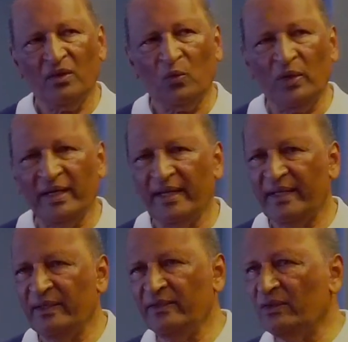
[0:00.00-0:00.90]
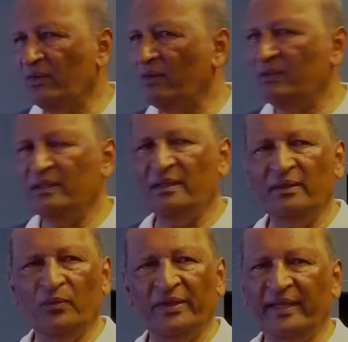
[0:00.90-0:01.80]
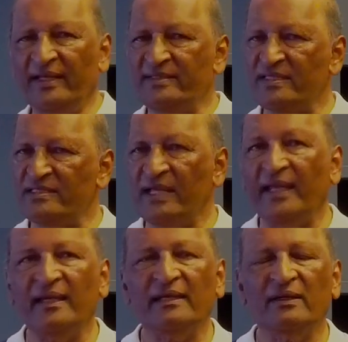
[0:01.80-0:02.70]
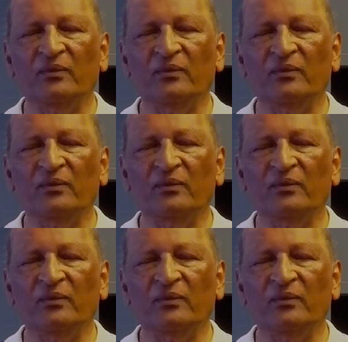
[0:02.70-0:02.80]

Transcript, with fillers: where, you know, whether it's a snake,